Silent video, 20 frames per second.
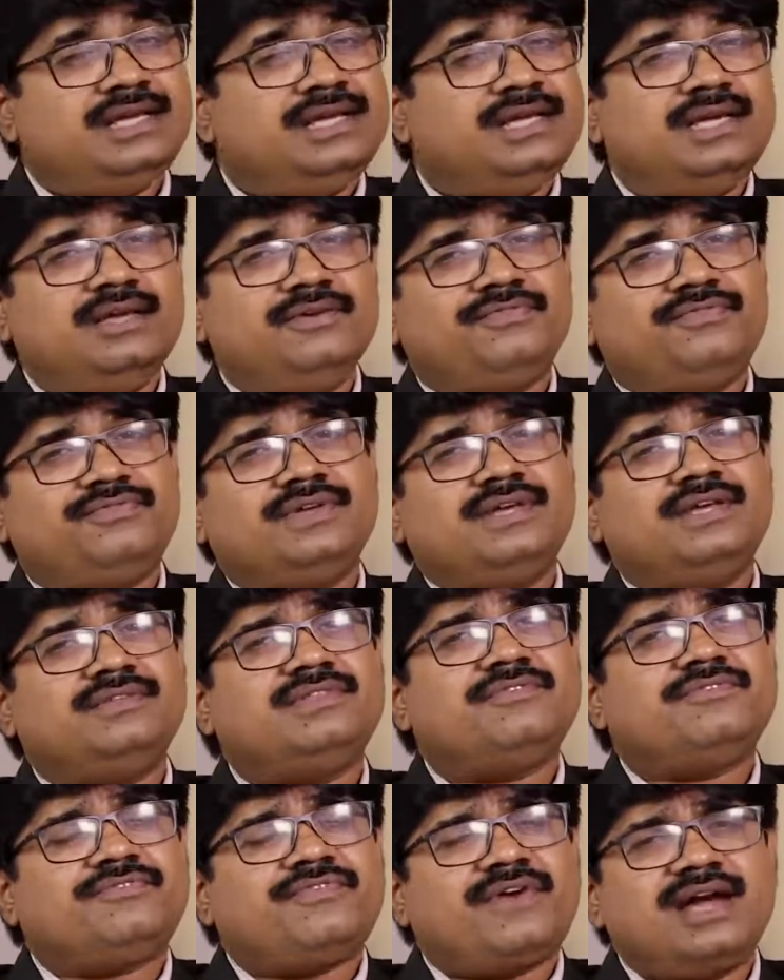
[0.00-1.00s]
If
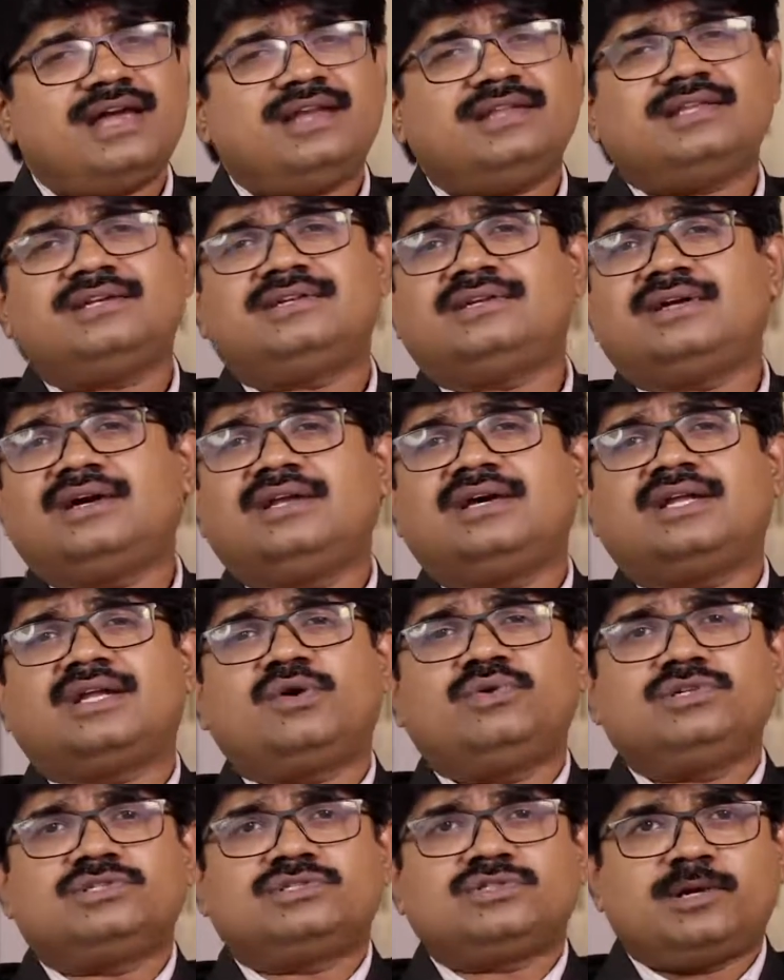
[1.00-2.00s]
they find that
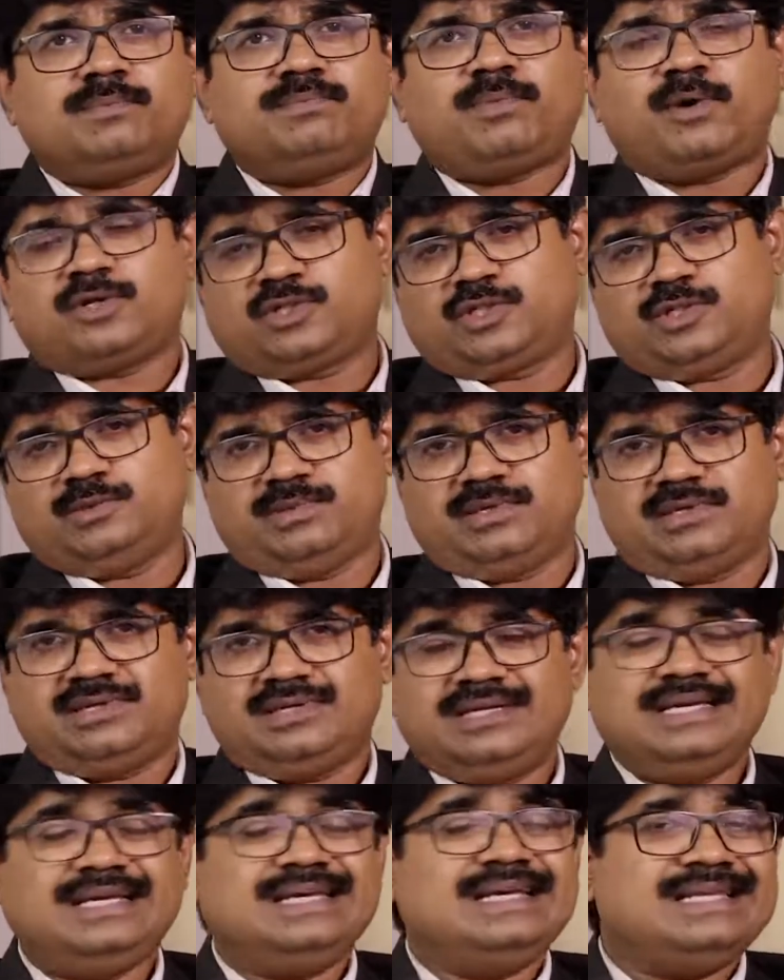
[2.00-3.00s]
turnaround is not possible,
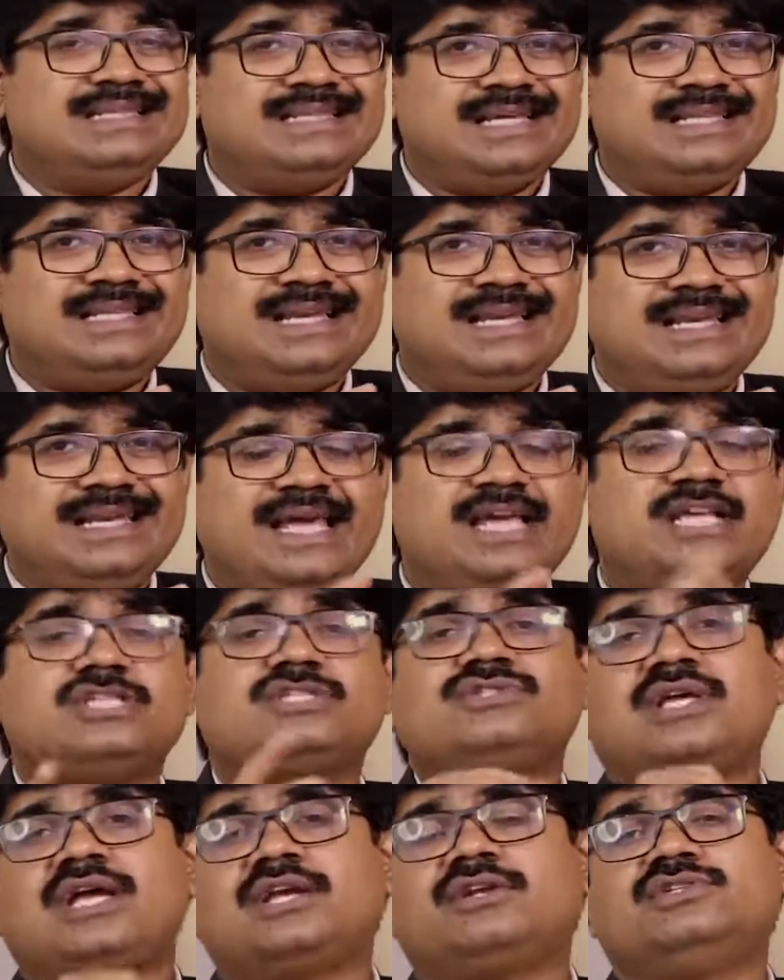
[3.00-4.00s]
then the next
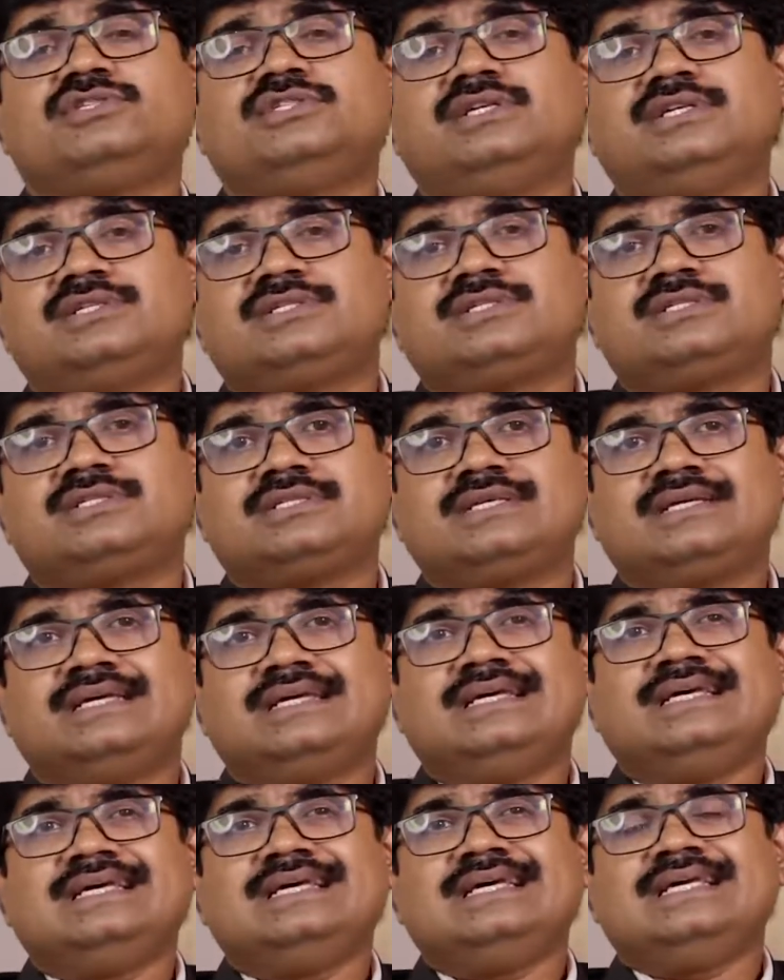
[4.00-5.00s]
strategy is
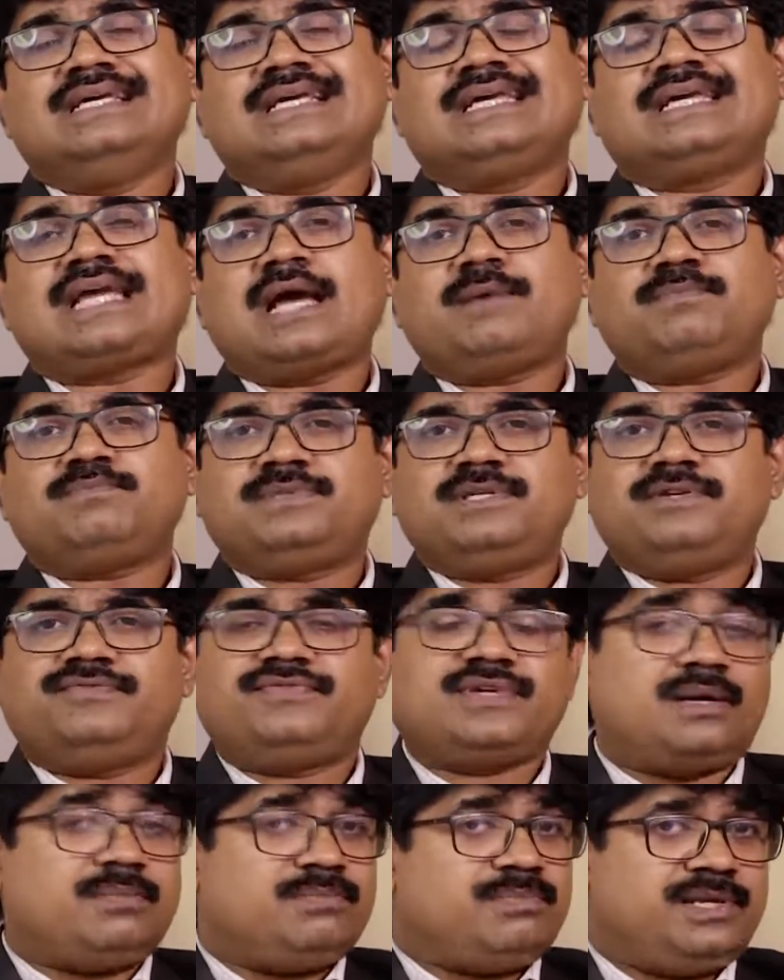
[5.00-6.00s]

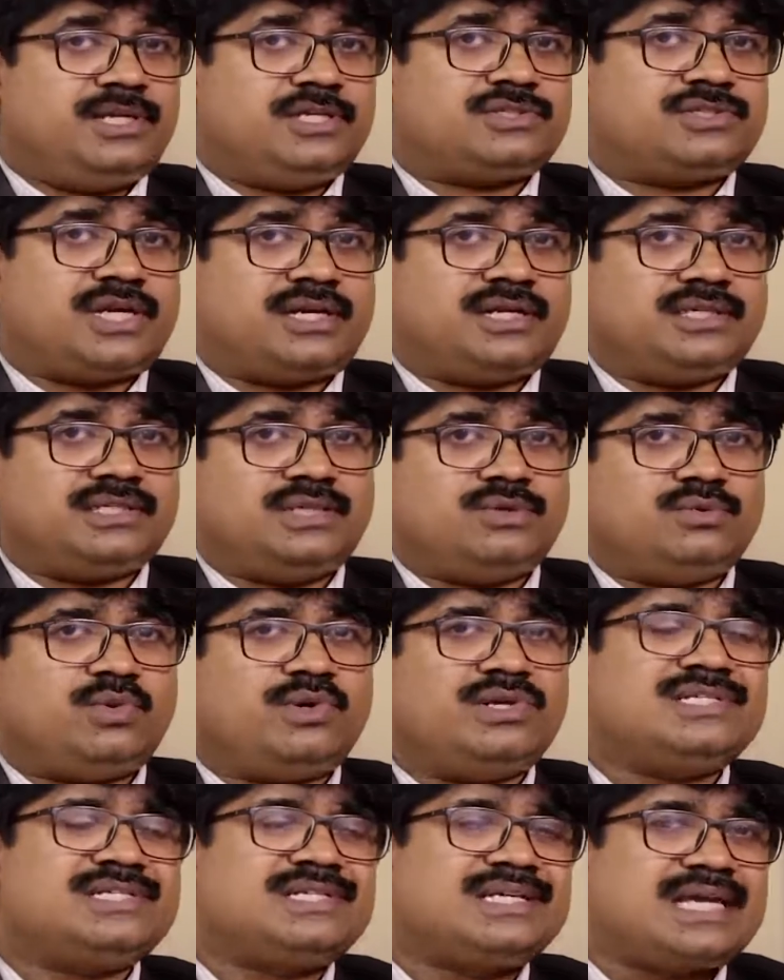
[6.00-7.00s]
captive company strategy.
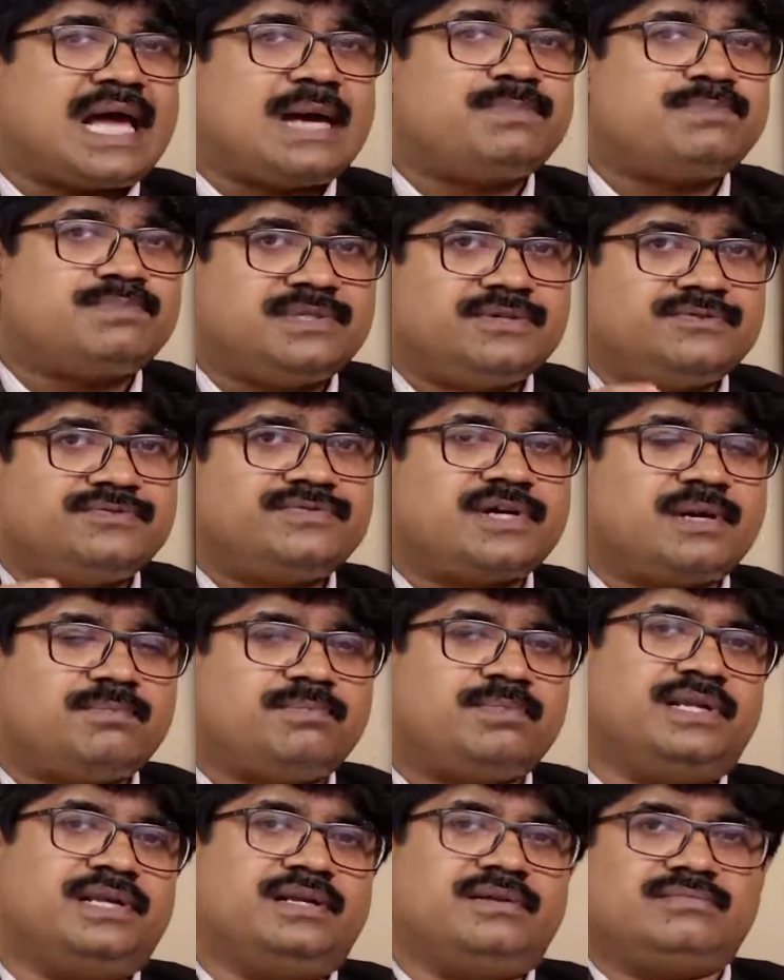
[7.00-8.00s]
What is captive
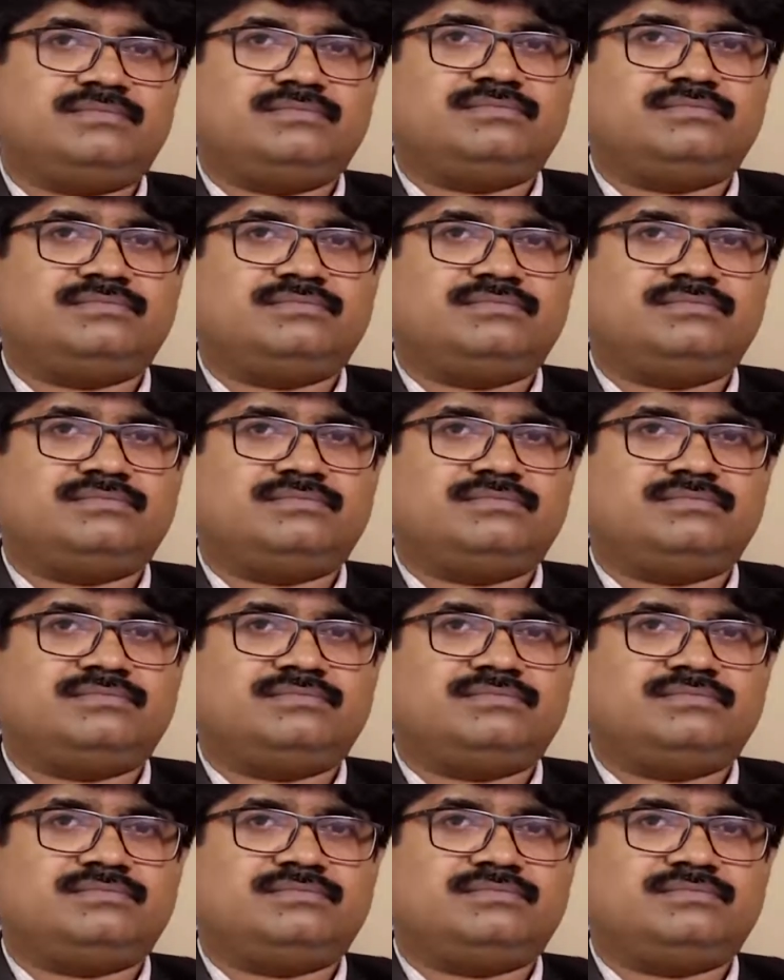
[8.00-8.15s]
company?